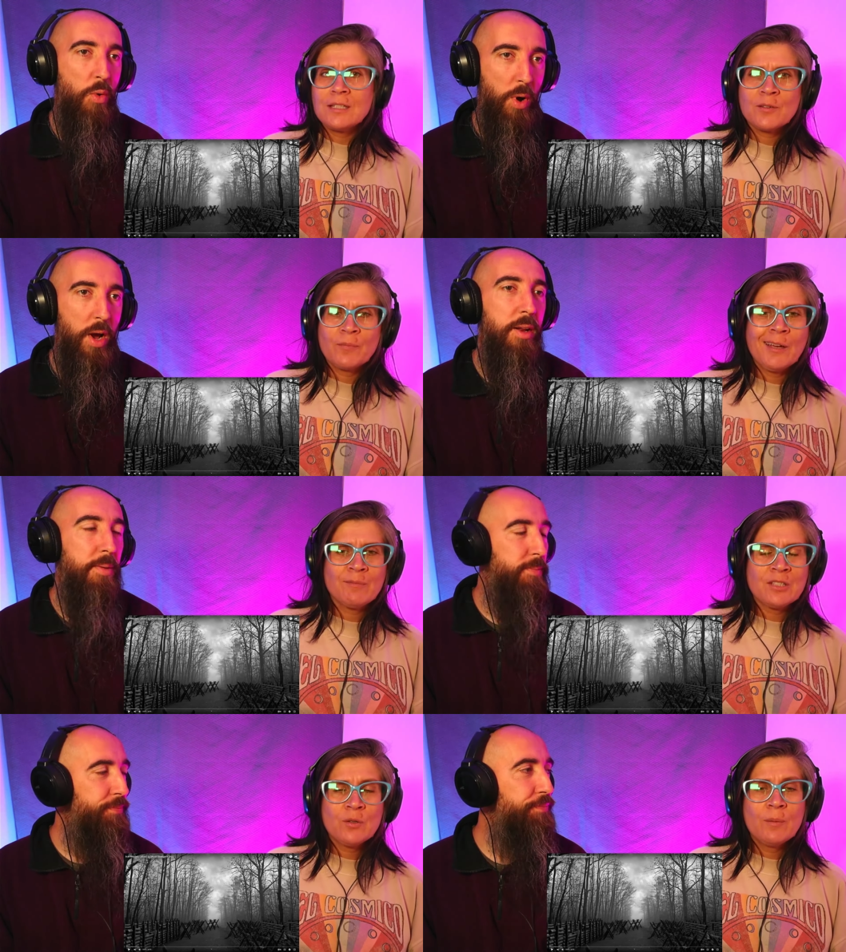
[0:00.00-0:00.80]
Speaker 1: for quite oh, some wow.
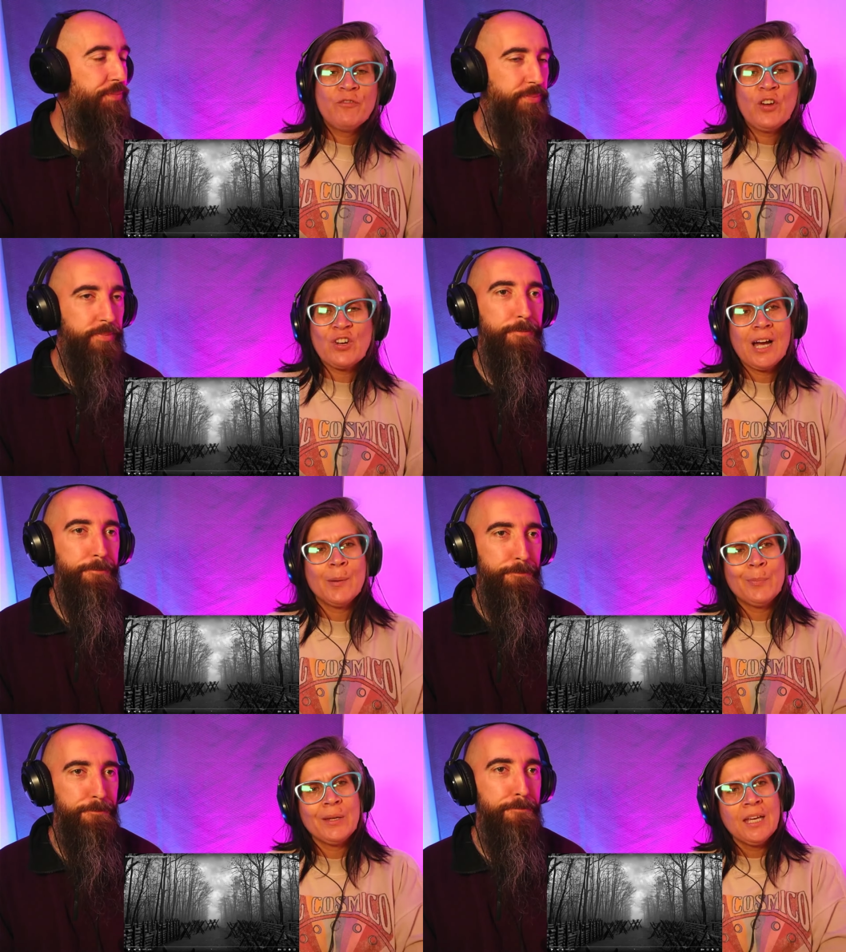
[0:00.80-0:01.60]
time, so I'm very
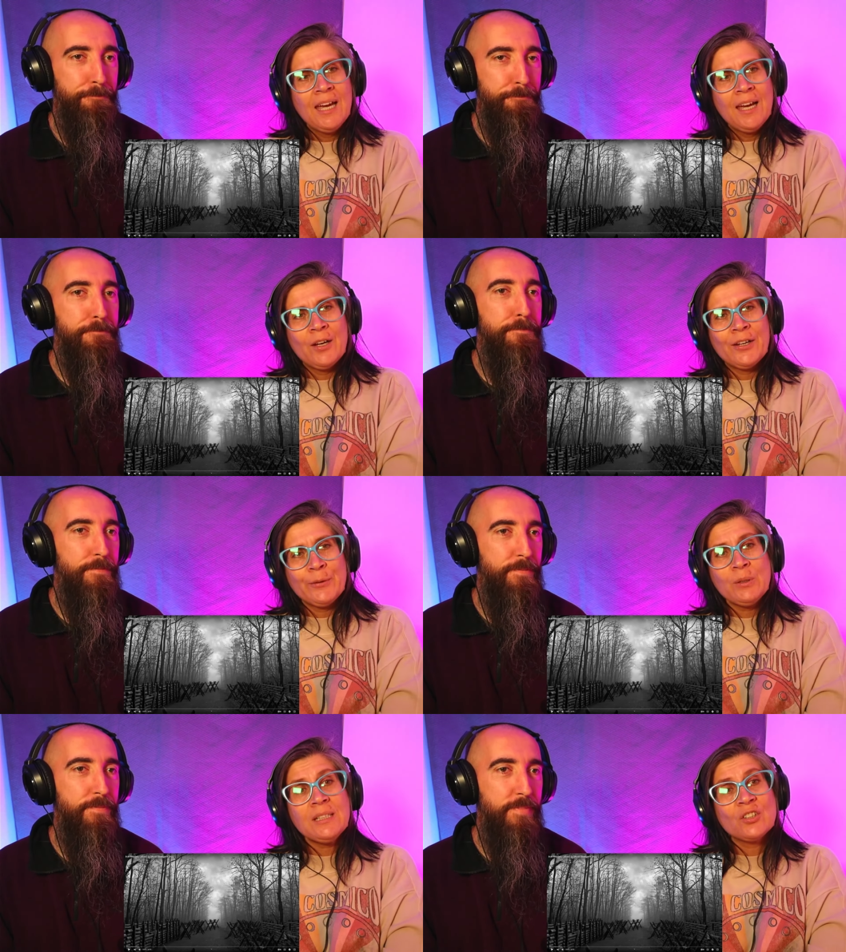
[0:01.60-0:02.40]
happy.
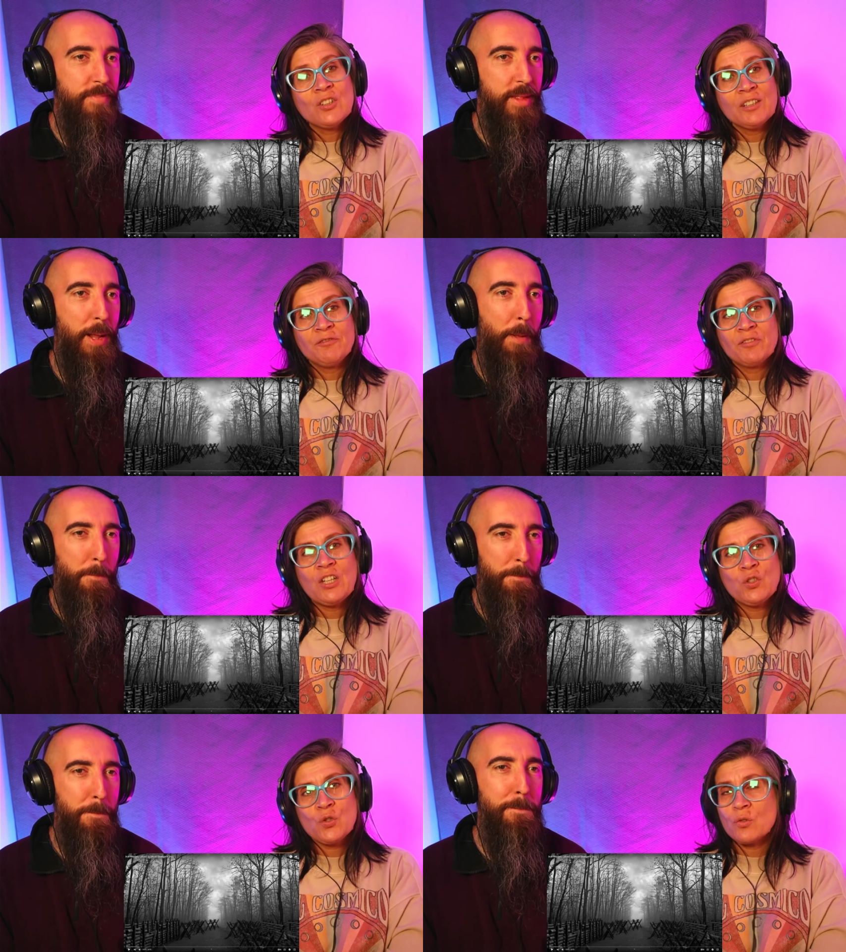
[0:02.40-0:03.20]
Uh, with the song
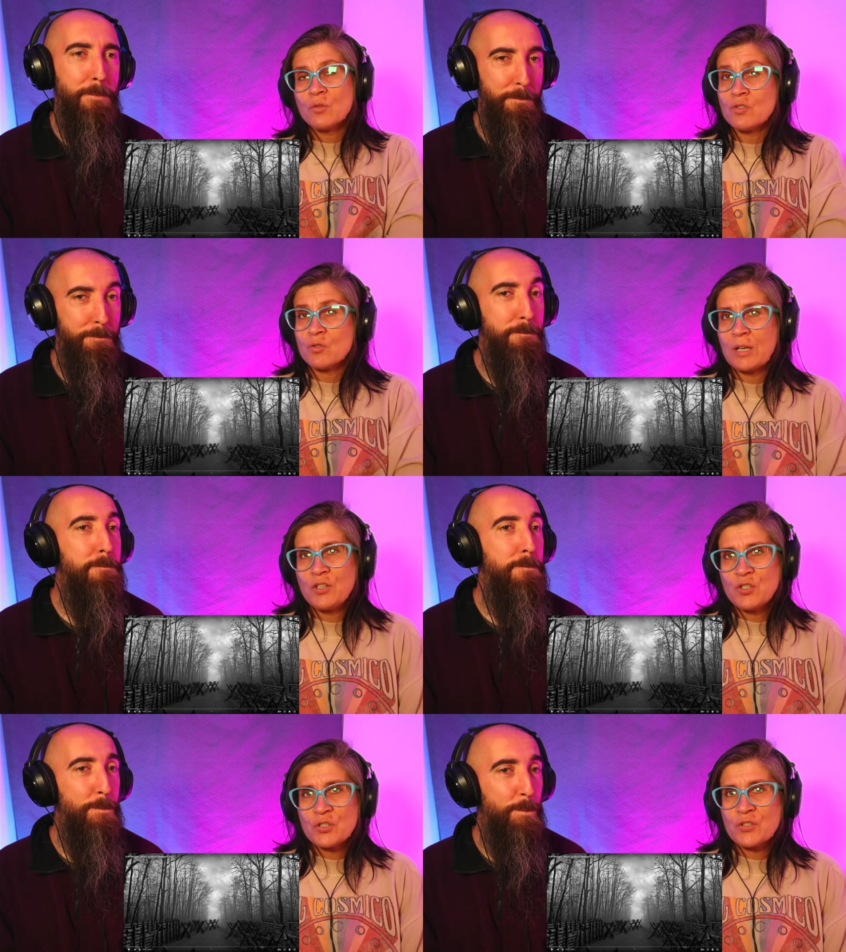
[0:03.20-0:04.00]
Afraid to Shoot
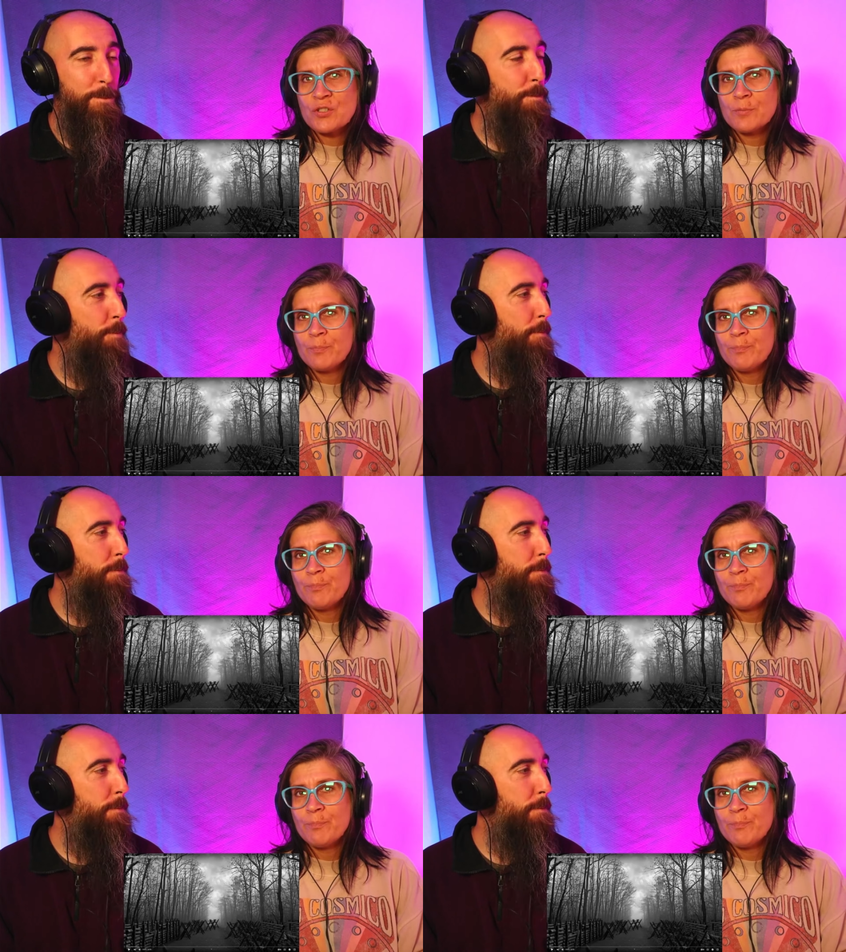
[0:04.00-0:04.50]
Strangers.